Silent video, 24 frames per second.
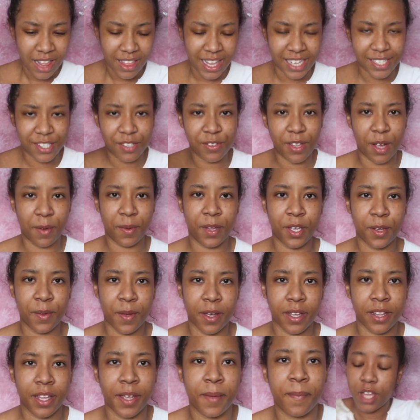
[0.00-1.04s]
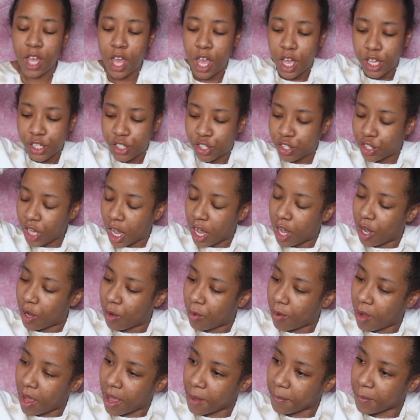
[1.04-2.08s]
let's do that really quickly.
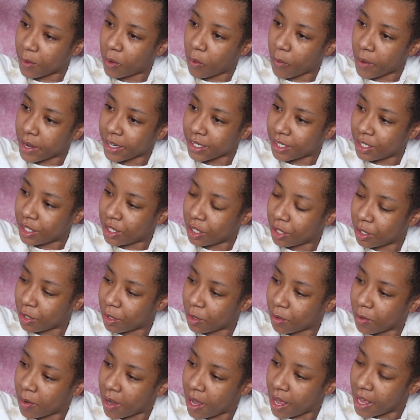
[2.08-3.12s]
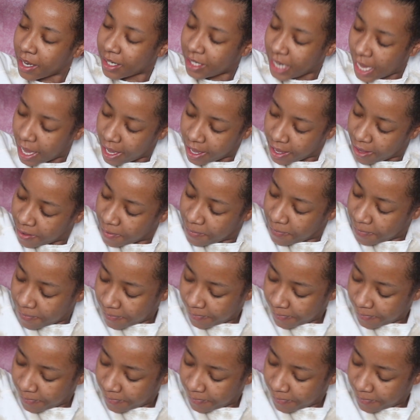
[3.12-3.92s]
So I'm going to untie it.